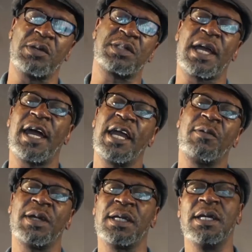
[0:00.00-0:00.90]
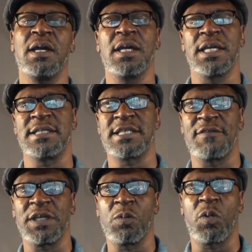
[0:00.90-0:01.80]
Gil Scott Heron in
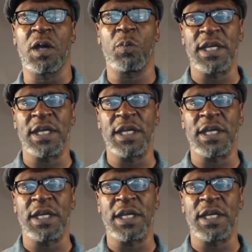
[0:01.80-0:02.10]
71